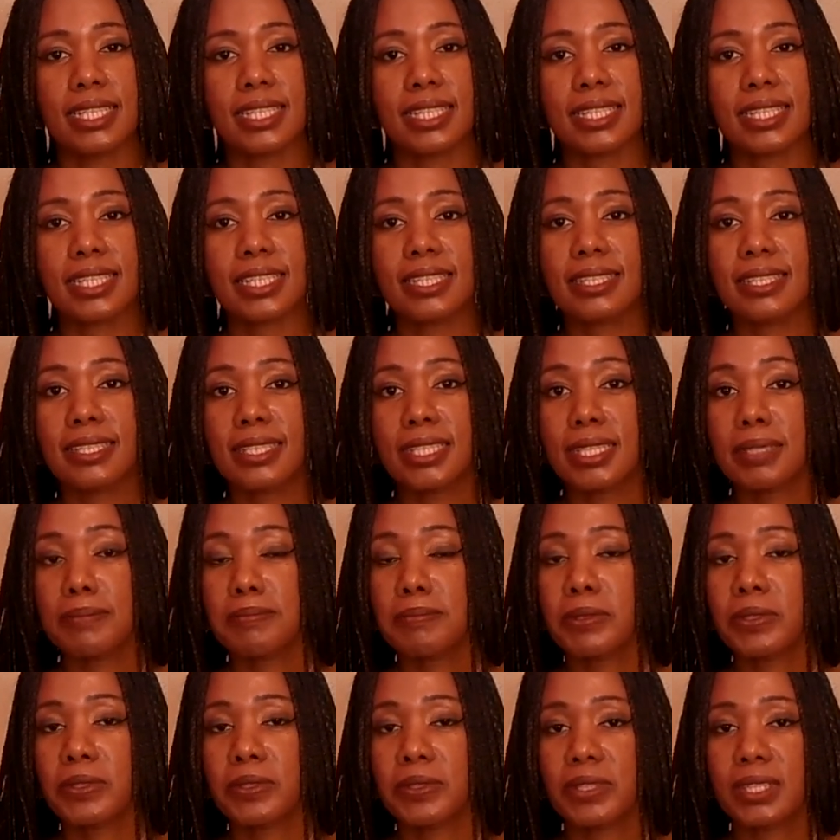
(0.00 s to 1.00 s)
this is a
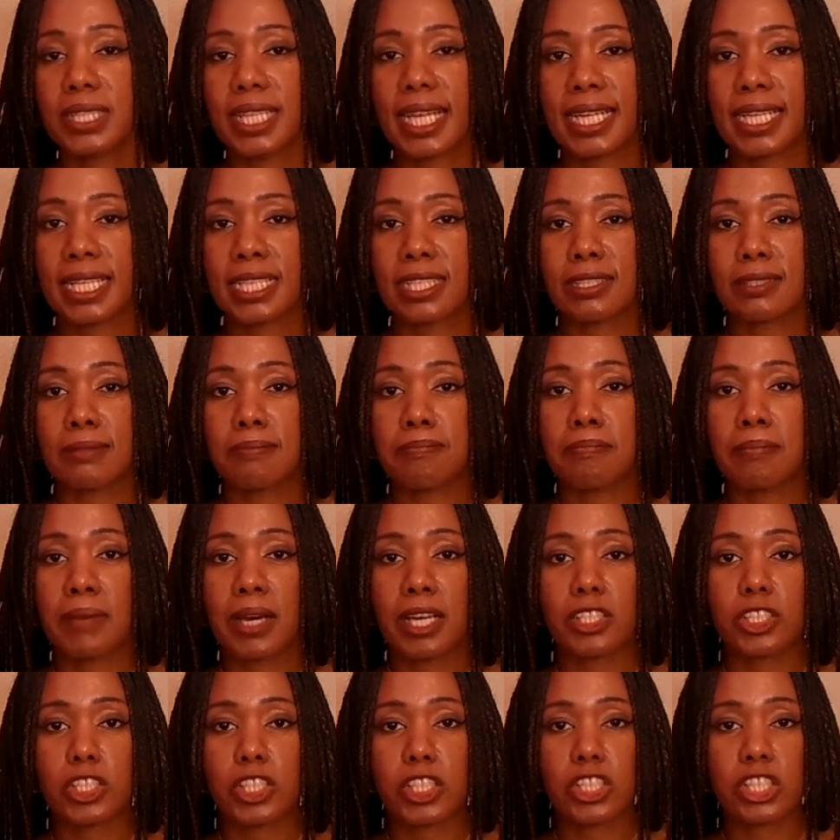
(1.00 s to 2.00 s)
moon that is
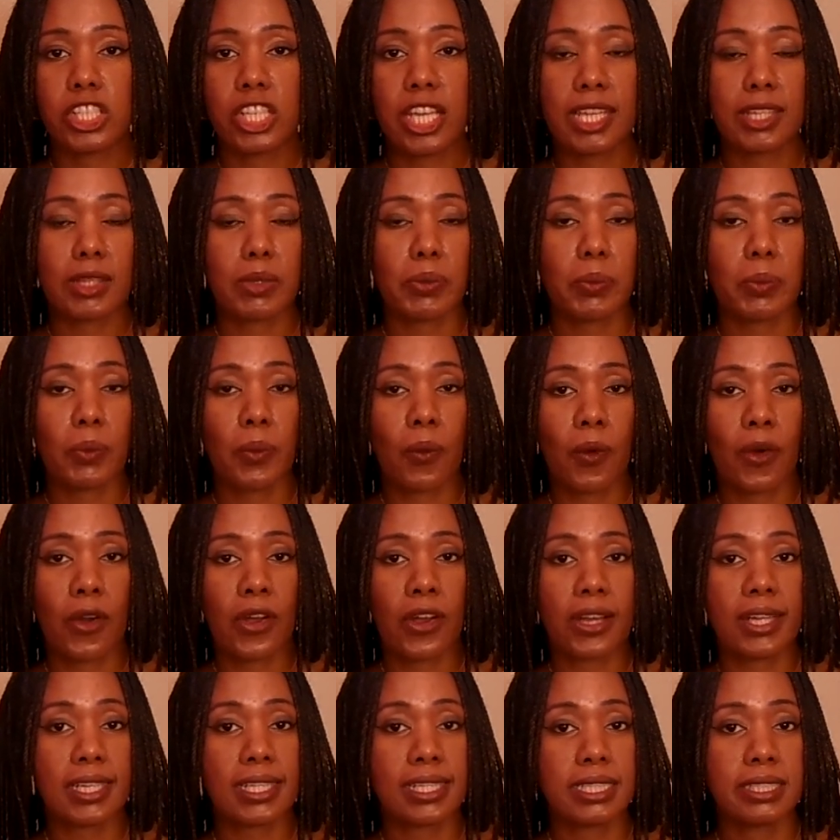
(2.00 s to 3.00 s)
much at
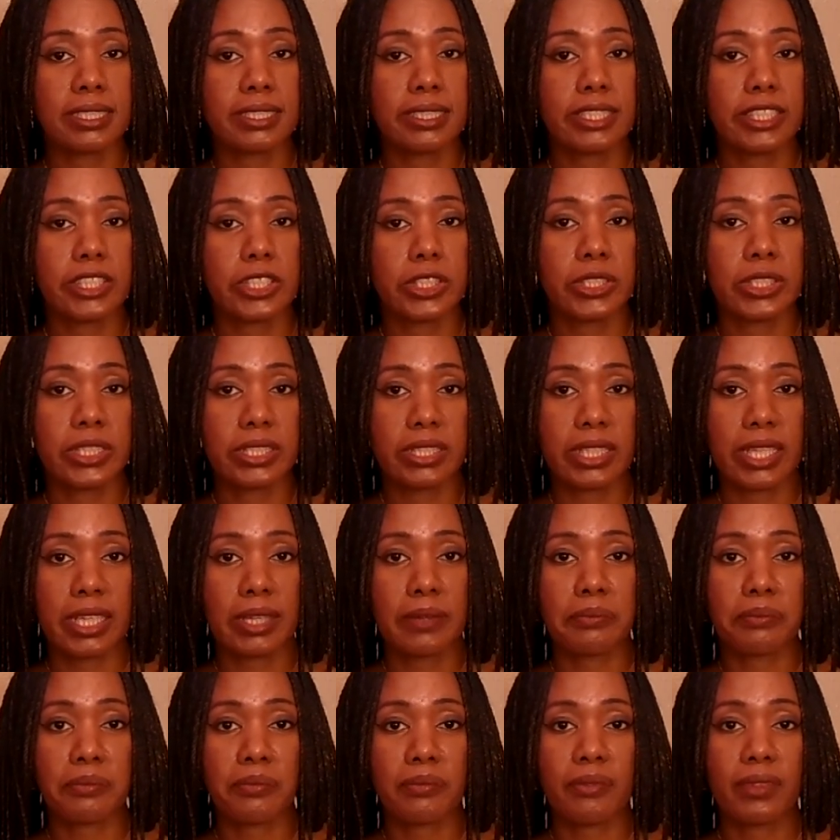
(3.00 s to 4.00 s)
war
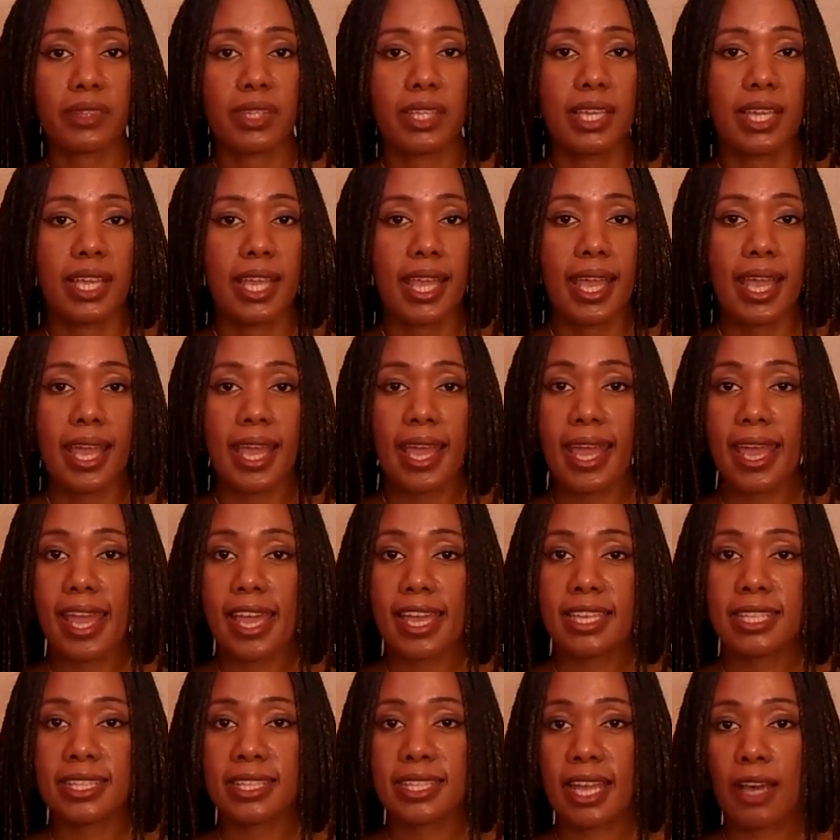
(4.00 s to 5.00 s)
internally,
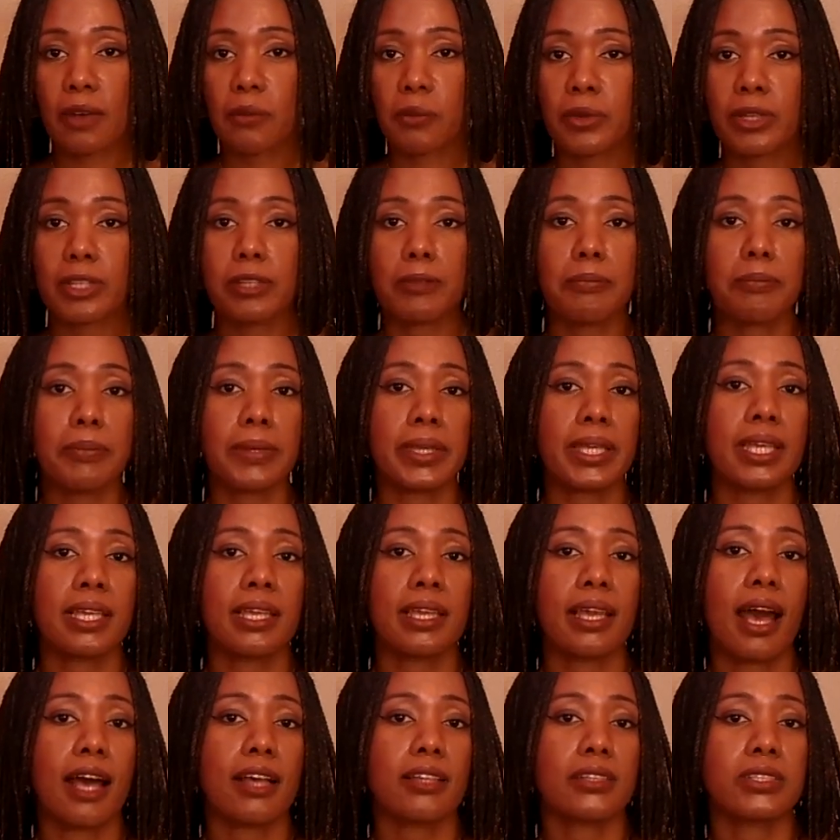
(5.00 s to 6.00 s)
and that will
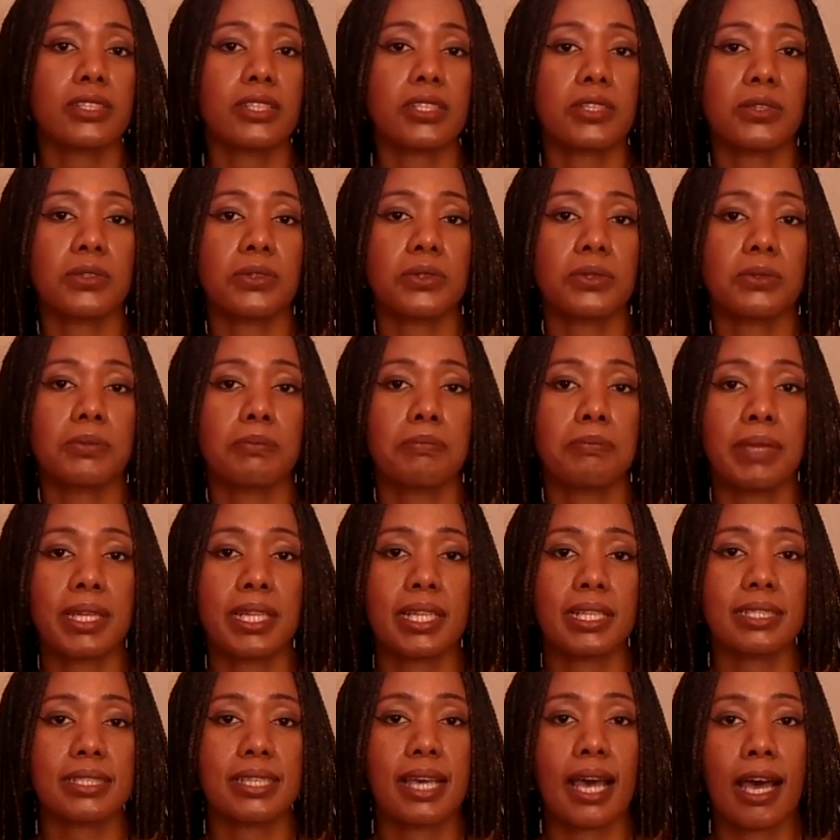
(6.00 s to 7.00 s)
be also
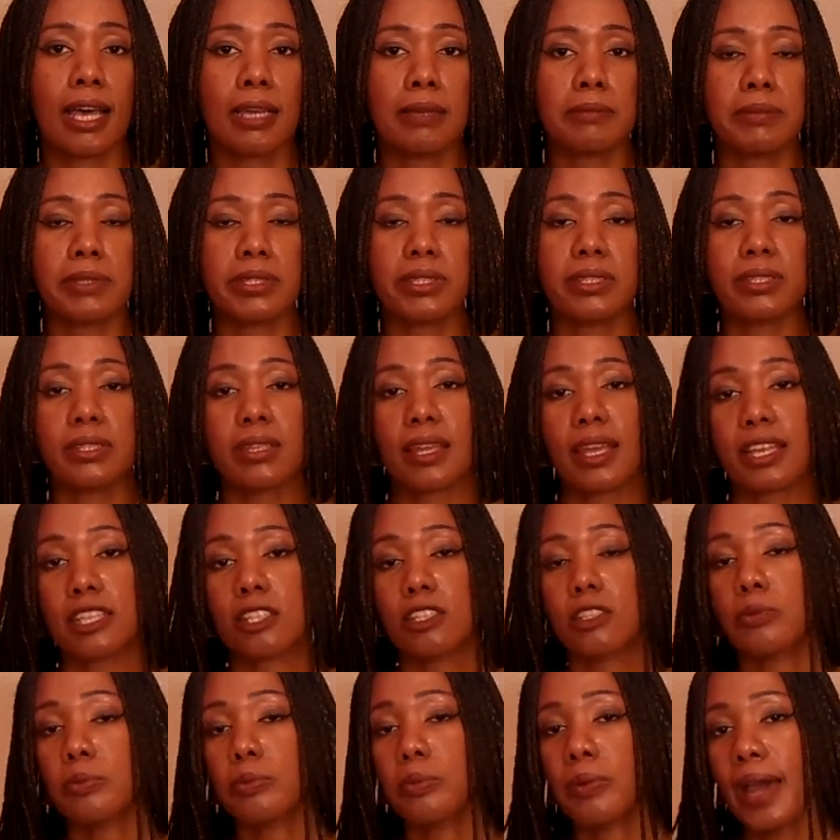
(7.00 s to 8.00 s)
many times
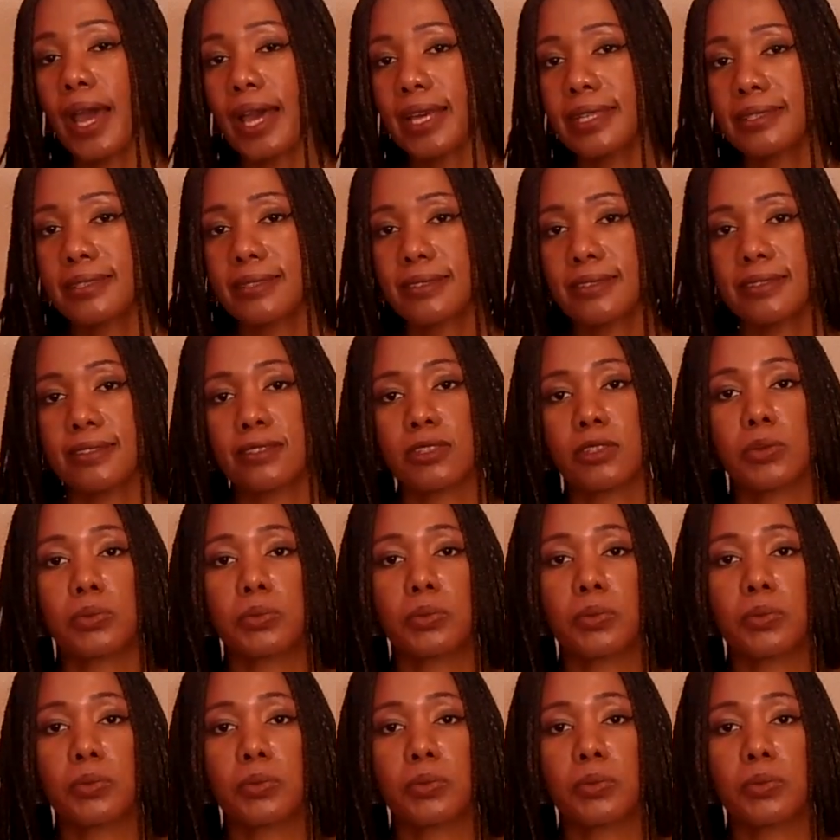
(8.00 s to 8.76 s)
expressed. This